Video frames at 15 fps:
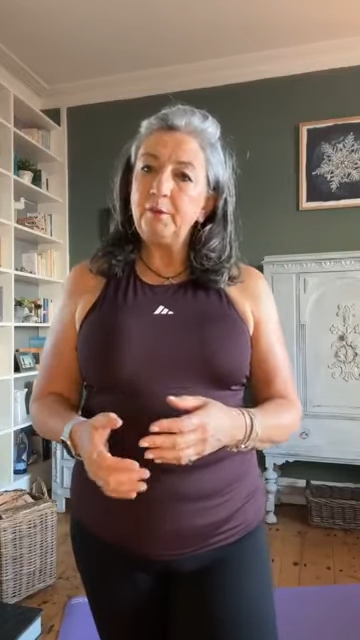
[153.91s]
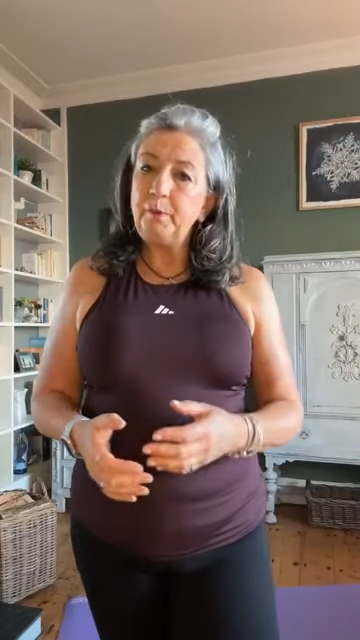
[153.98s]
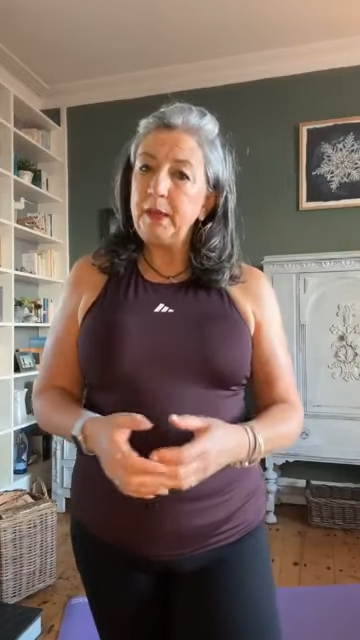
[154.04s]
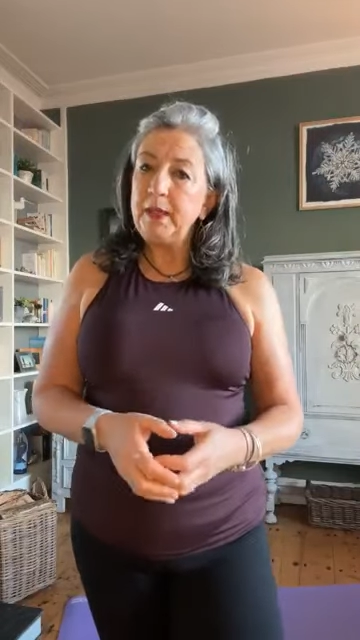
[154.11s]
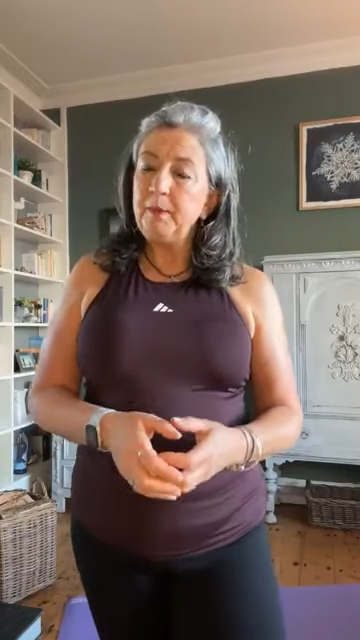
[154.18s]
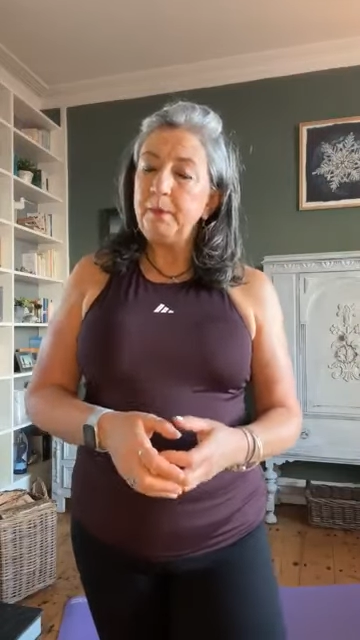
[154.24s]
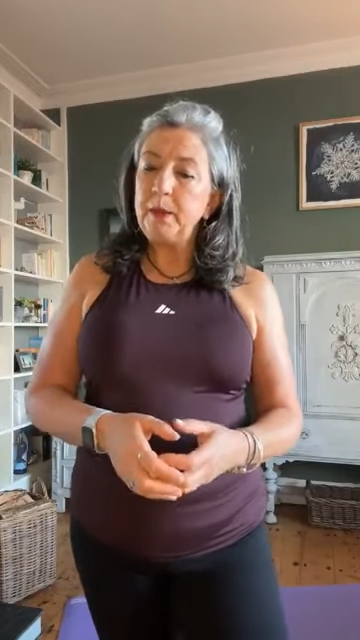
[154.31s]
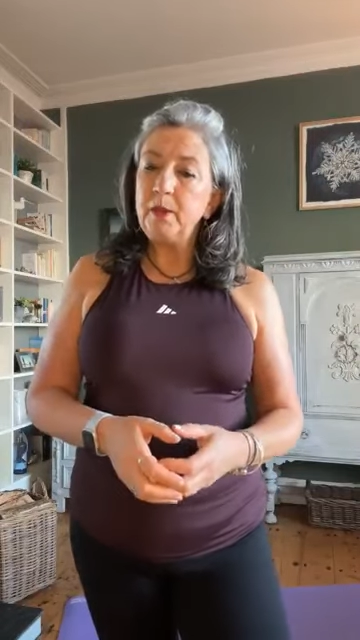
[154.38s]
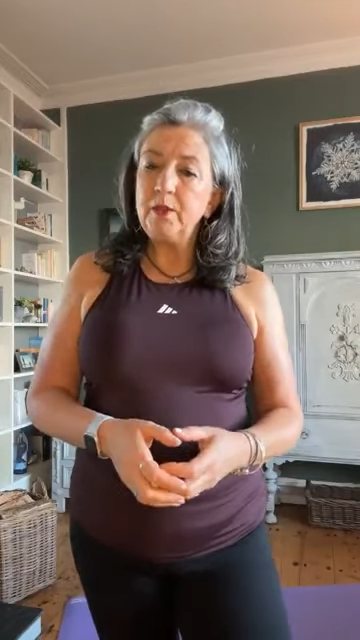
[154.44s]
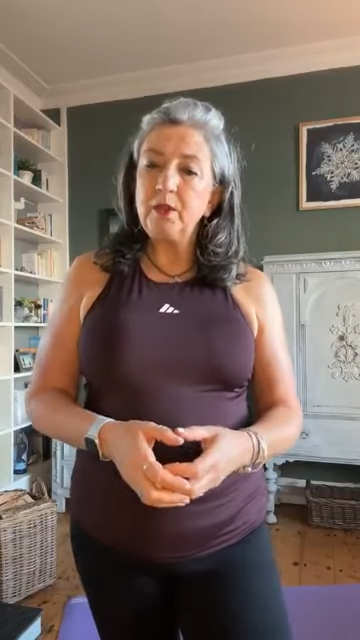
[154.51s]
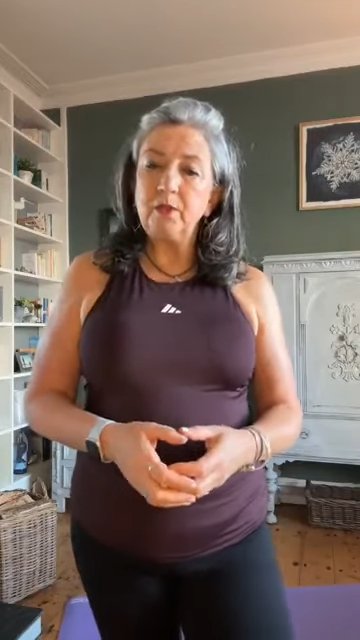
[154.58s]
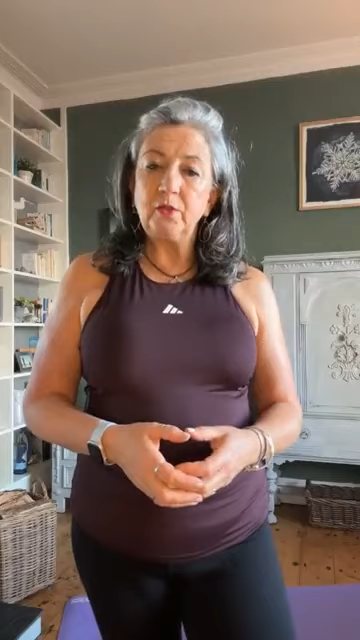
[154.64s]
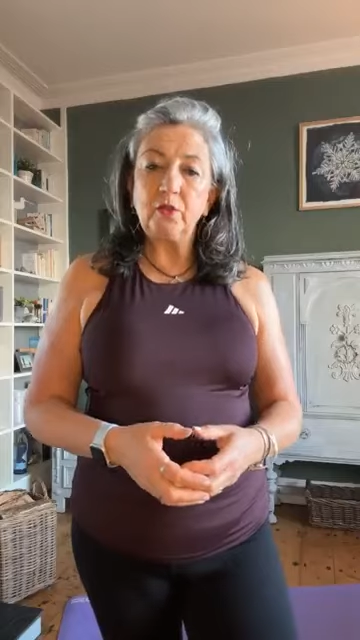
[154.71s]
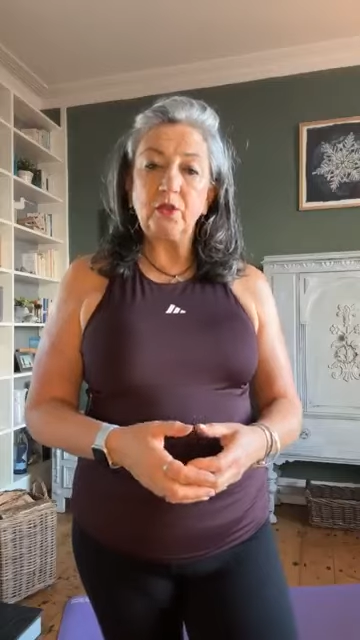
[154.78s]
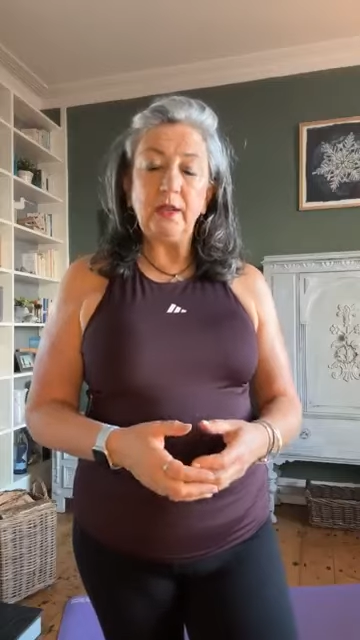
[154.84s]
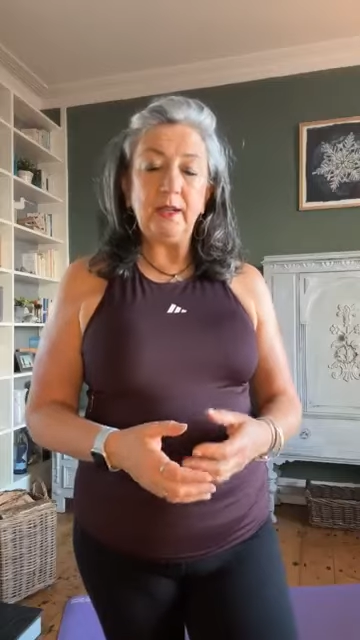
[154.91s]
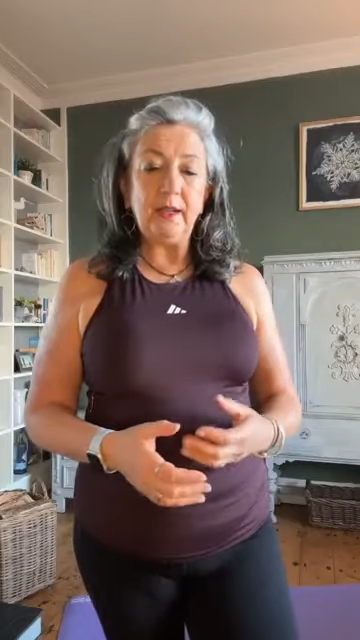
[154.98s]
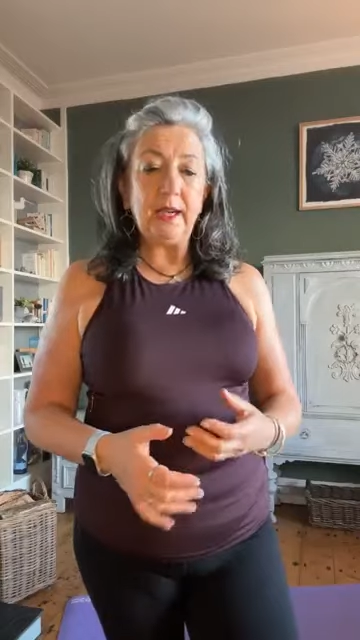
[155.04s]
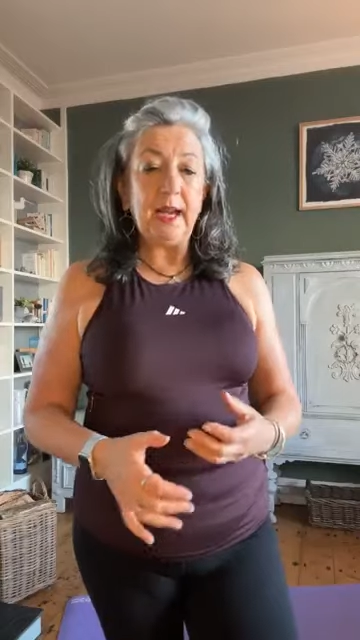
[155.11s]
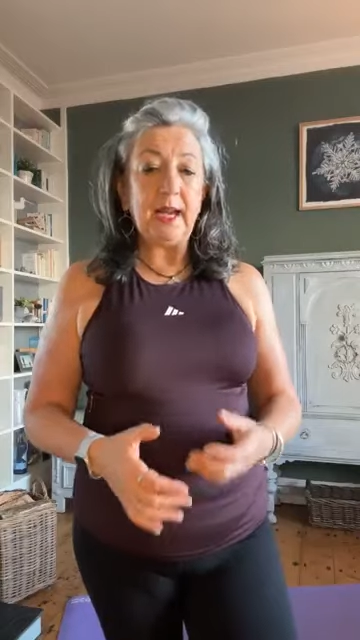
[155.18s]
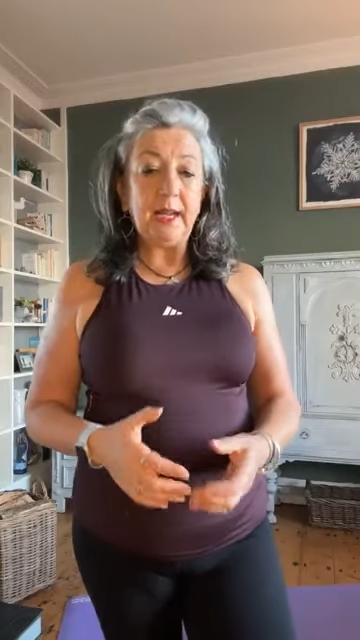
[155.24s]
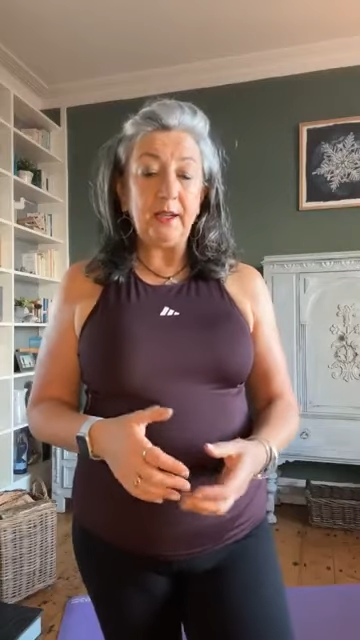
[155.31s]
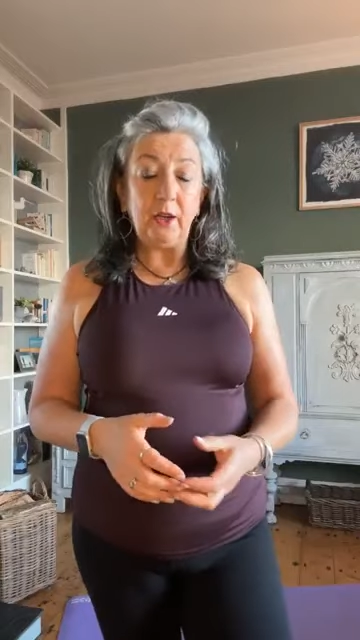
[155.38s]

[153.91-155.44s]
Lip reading: I've been a personal trainer